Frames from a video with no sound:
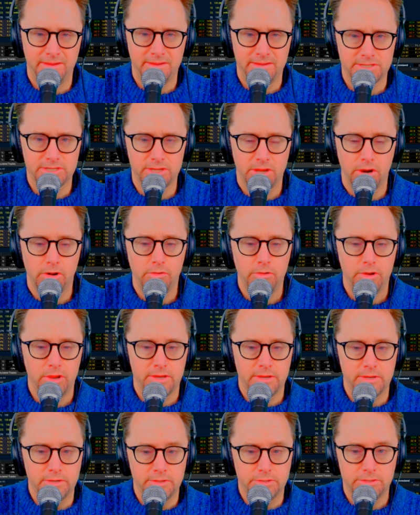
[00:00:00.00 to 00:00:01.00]
So
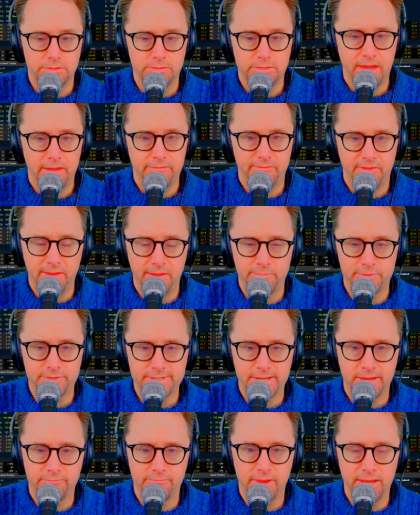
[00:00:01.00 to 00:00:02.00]
do that
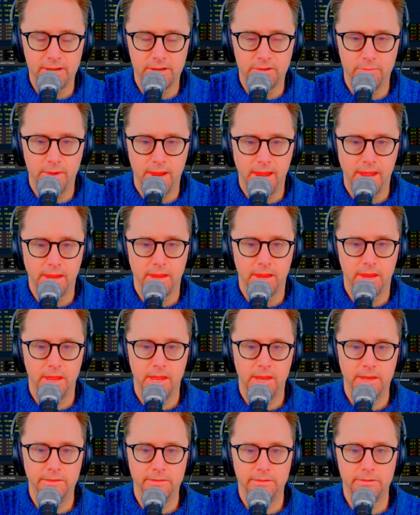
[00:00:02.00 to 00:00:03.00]
5% right away.
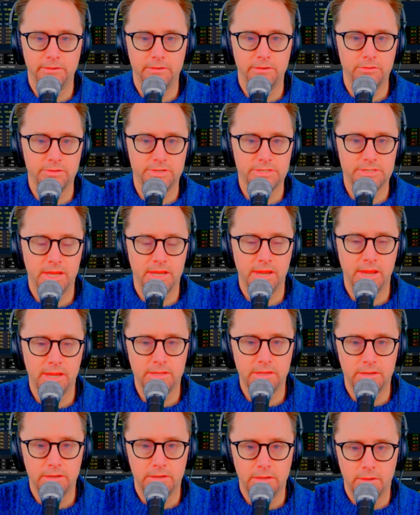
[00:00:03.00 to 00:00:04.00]
And, saying
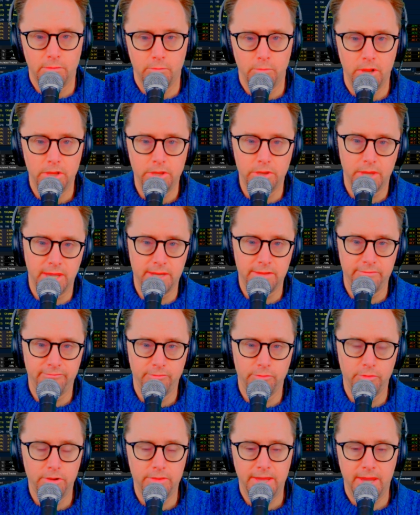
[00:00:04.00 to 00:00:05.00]
that, well, you can't
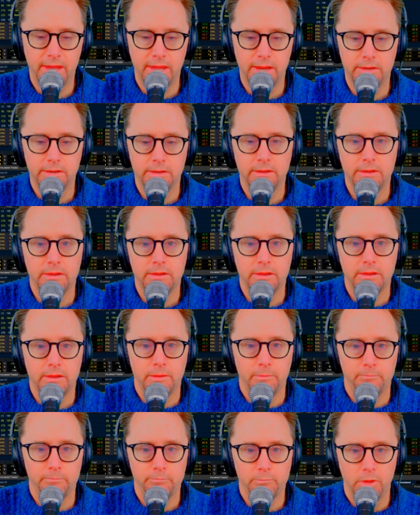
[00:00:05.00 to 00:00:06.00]
afford that.
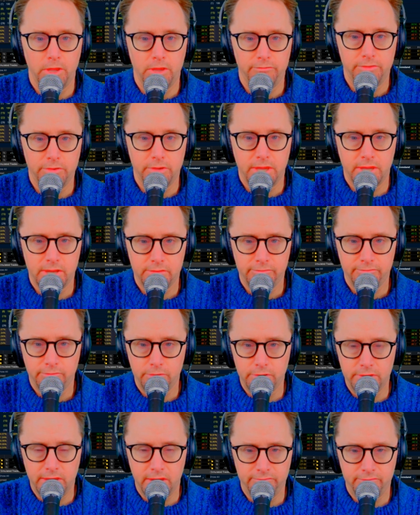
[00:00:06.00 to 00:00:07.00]
Well, if you can't
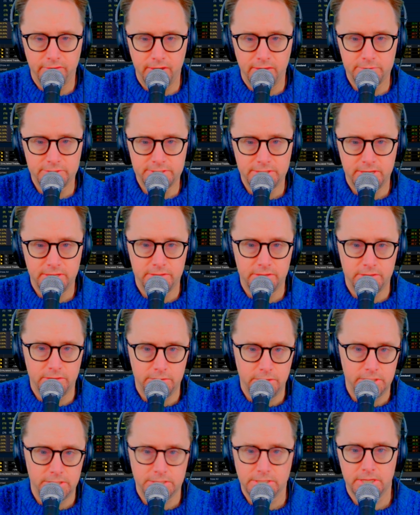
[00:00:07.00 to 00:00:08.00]
afford that 5%, then you
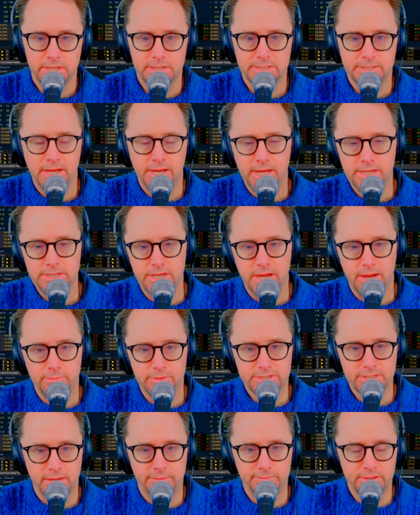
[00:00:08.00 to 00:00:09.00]
need to get a side job or
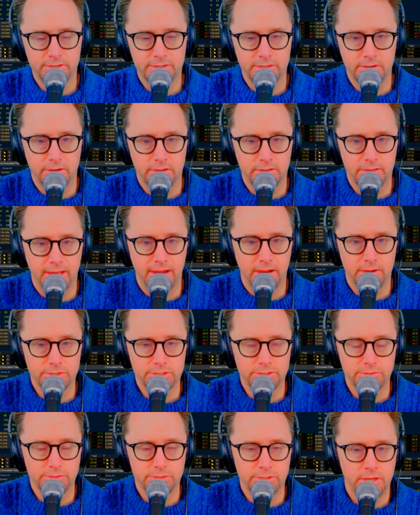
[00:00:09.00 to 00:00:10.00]
something that allows
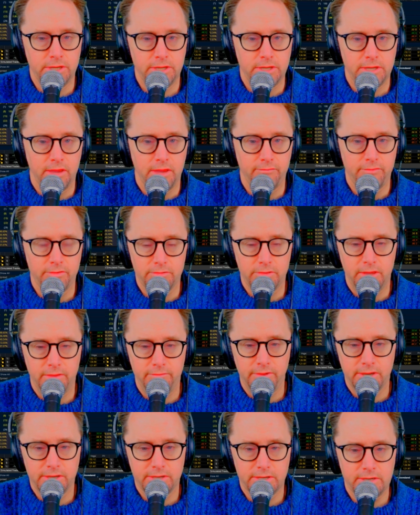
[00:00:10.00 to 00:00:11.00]
you, if you're
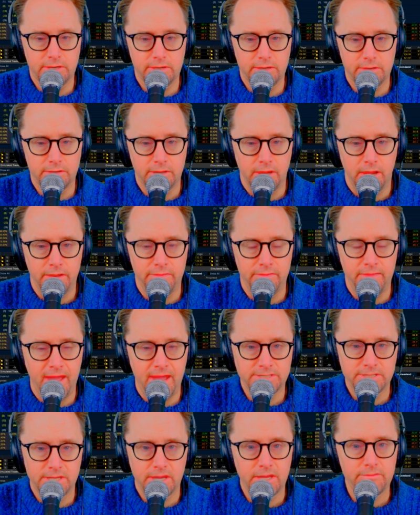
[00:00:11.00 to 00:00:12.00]
living on
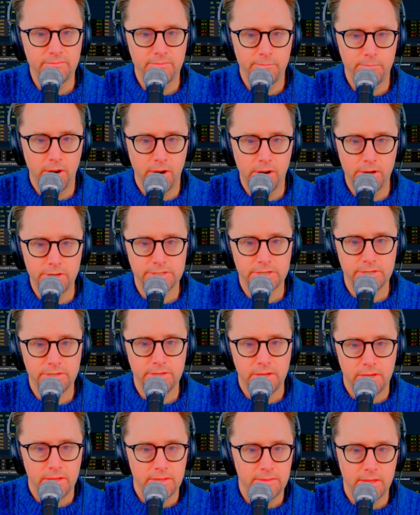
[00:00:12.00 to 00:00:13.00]
that tight of a margin,
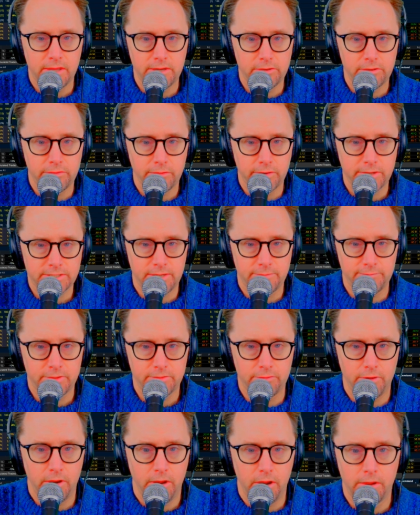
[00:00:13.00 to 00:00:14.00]
then you're doing something
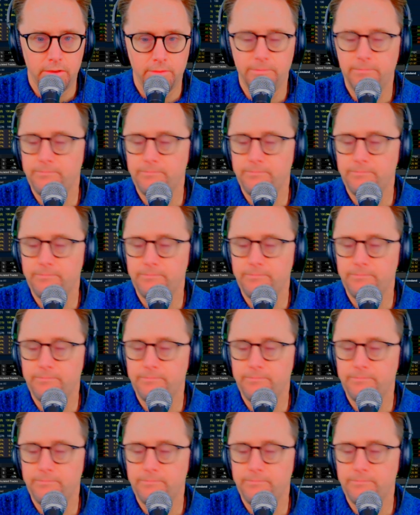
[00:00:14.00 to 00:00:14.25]
wrong.